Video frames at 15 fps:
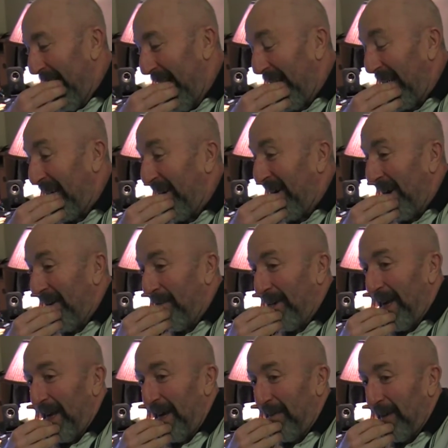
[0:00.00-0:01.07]
I get her.
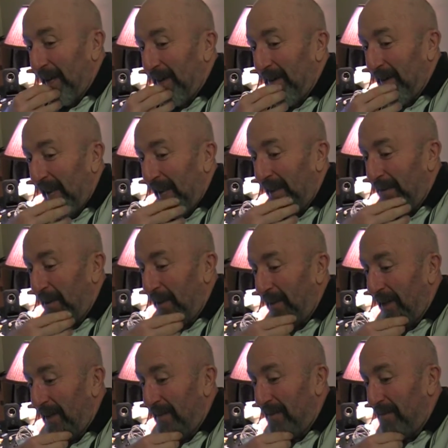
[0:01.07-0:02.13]
I'm, I'm like, okay,
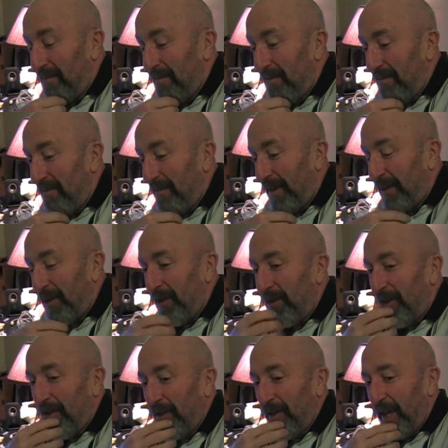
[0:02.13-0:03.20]
maybe, maybe she's
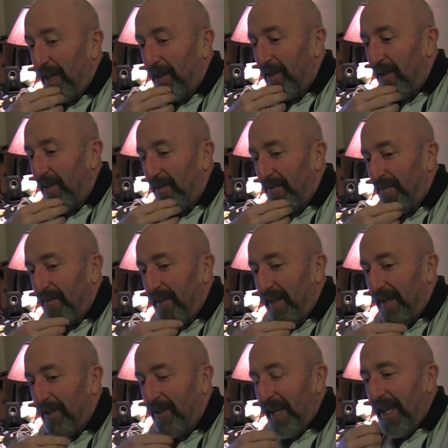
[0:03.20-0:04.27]
just not
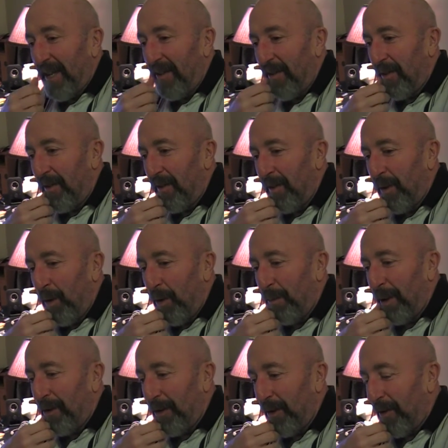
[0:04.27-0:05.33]
seeing the whole
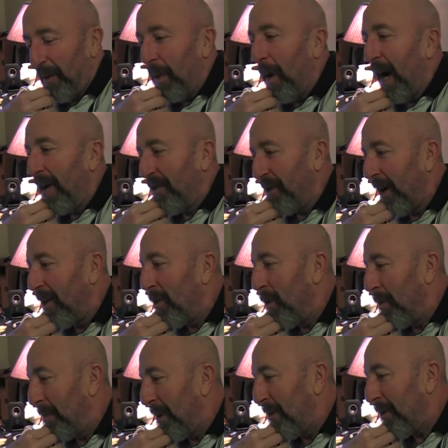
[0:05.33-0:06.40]
picture. No, I saw the
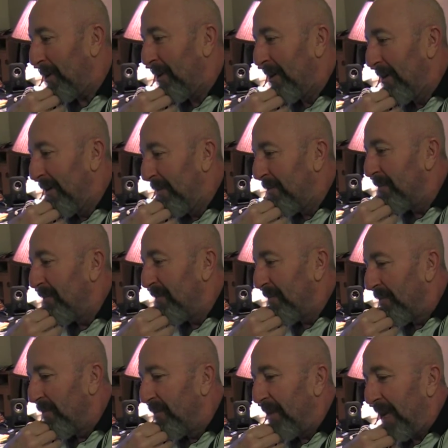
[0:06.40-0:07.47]
whole picture.
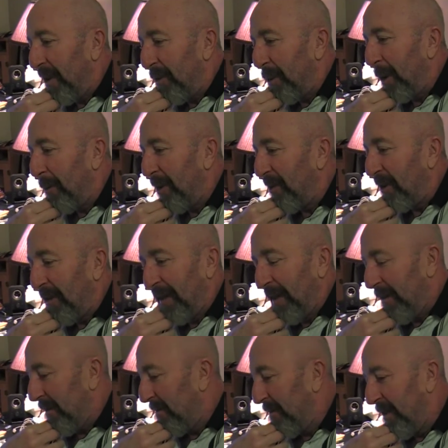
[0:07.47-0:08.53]
And the three we said, uh,
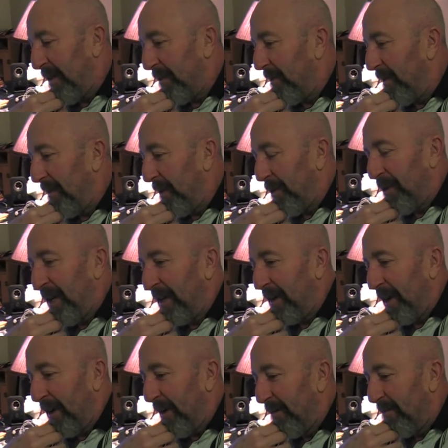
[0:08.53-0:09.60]
no, it, there's nothing
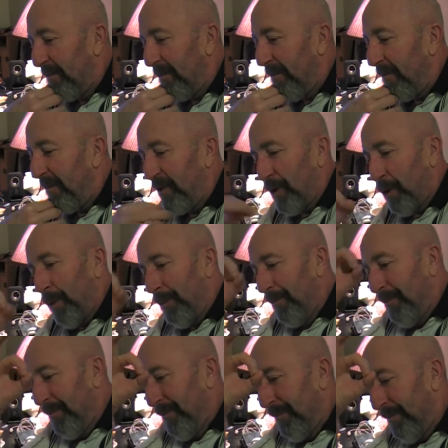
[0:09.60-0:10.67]
there, zero.
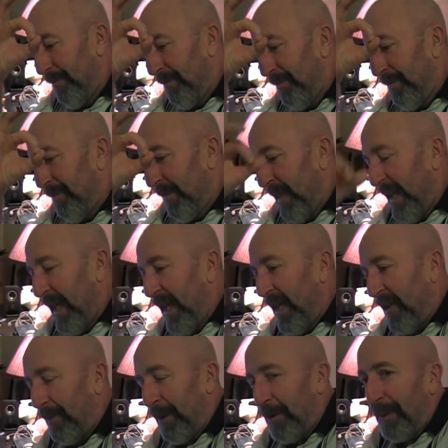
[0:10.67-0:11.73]

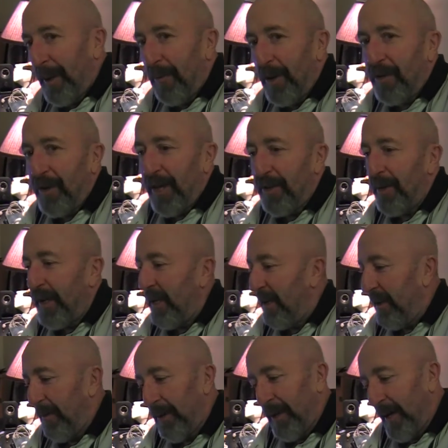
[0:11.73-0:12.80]
It's supposed to be a rich country.
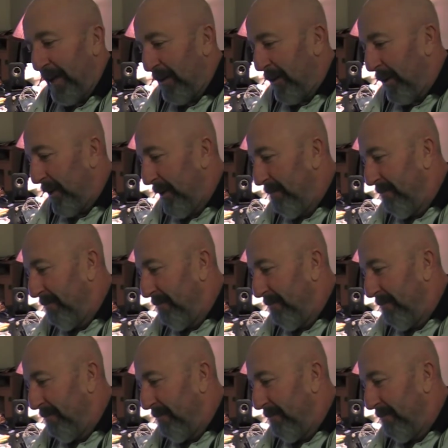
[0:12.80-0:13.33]
You would not know it.